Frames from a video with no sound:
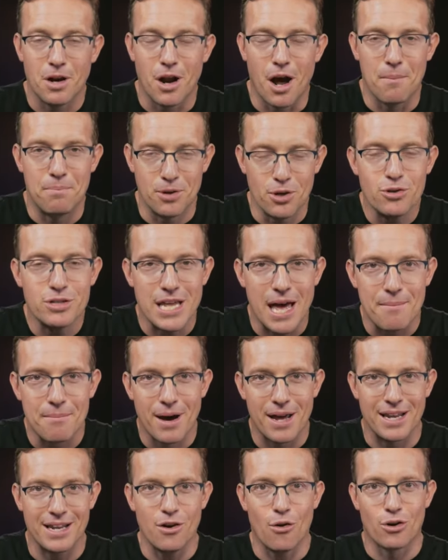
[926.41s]
abuse that
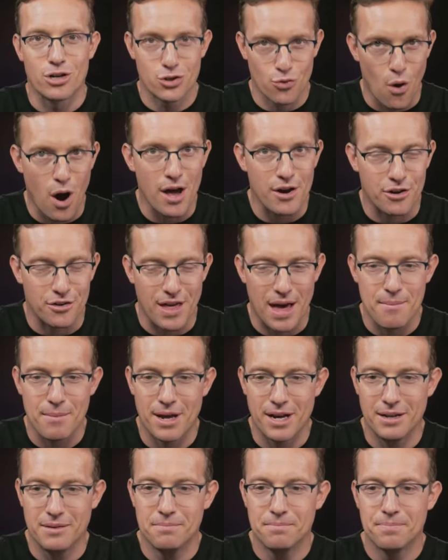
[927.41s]
money or squander that
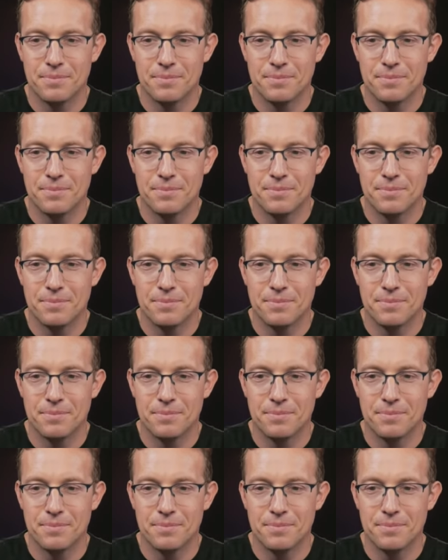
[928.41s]
money.